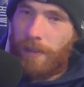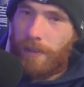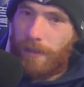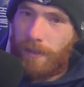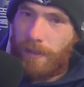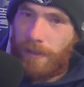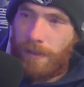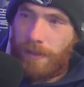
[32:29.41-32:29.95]

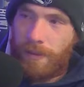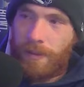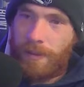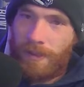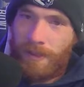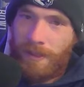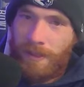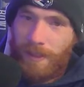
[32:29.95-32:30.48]
he
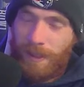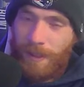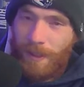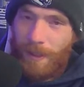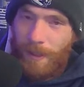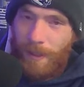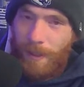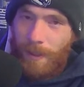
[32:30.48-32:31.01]

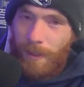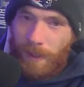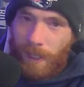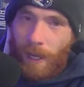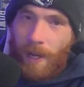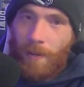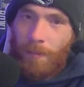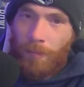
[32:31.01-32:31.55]

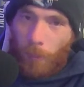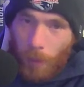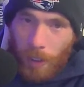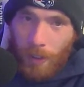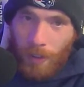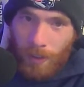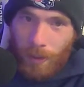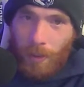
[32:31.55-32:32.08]
can't
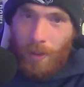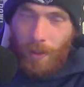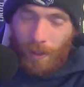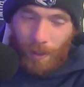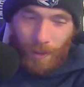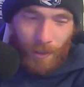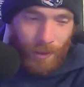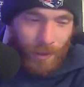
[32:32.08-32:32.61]
breathe
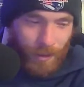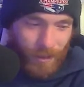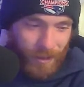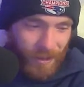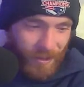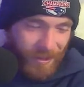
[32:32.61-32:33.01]
good, you know.